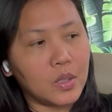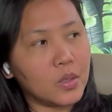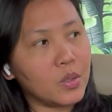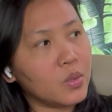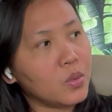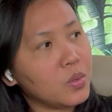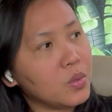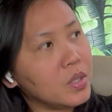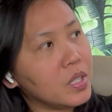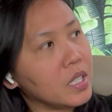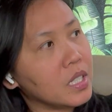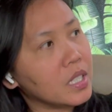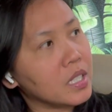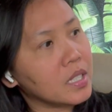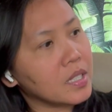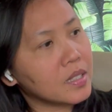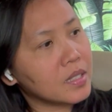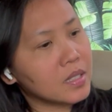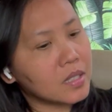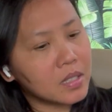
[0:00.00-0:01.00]
We'll do
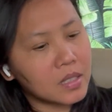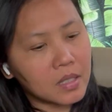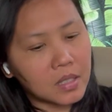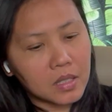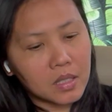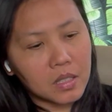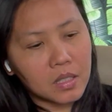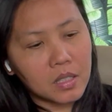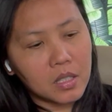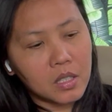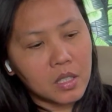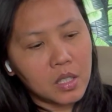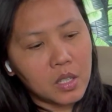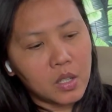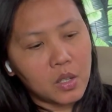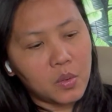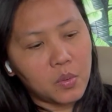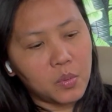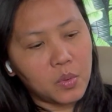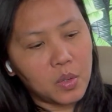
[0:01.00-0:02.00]
this.
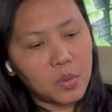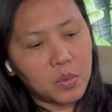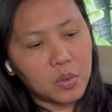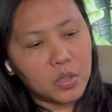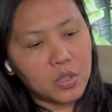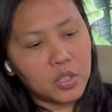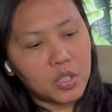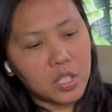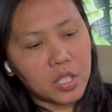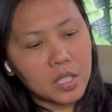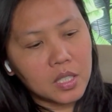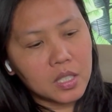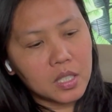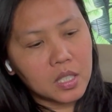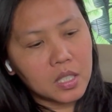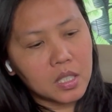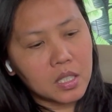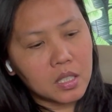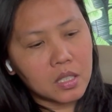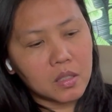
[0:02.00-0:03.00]
We will
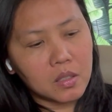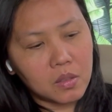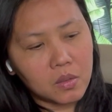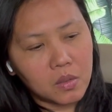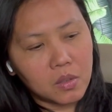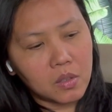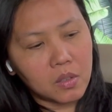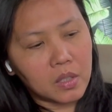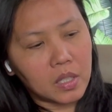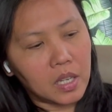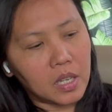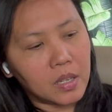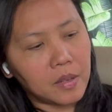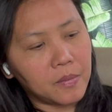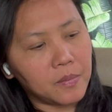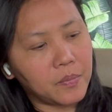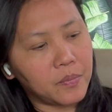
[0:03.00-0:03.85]
just, okay,